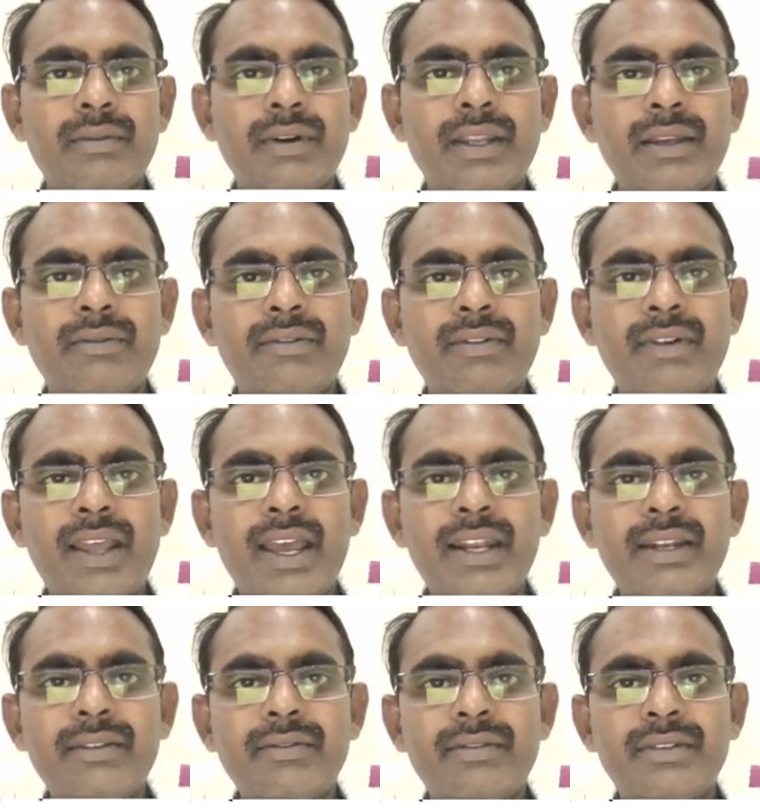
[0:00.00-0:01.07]
For a
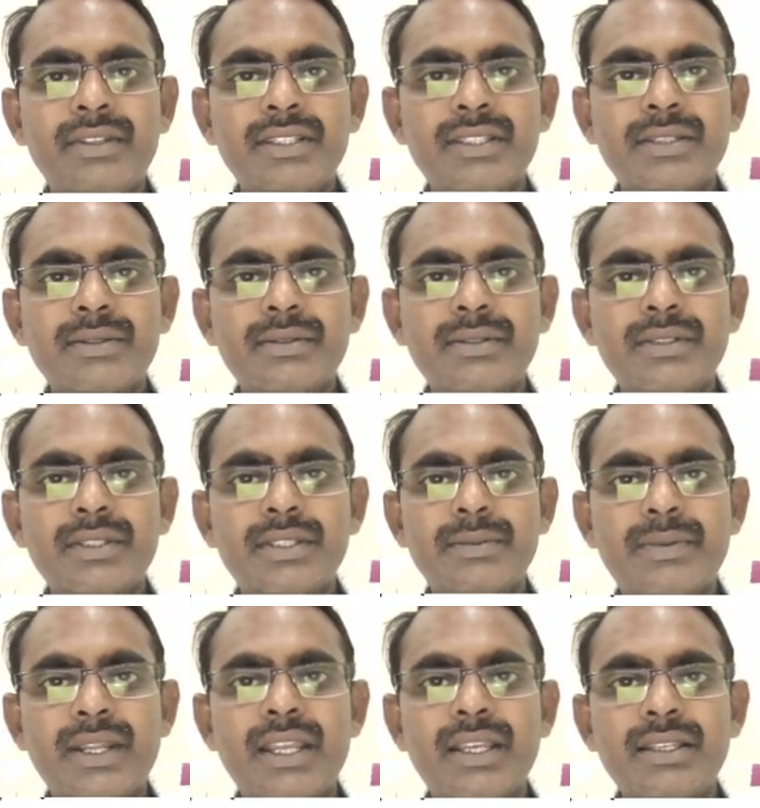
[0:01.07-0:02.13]
flat
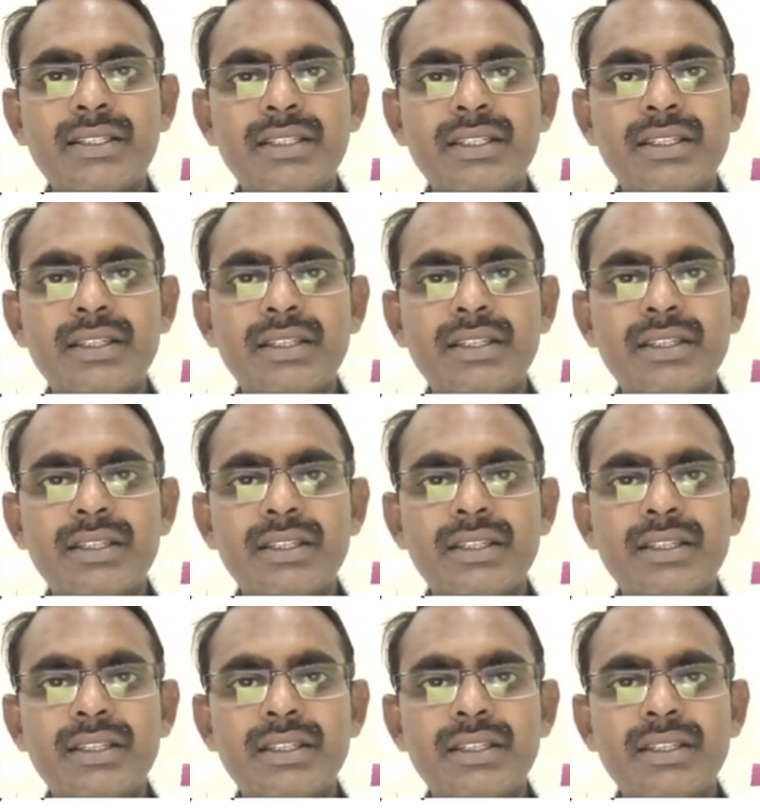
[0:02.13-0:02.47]
spring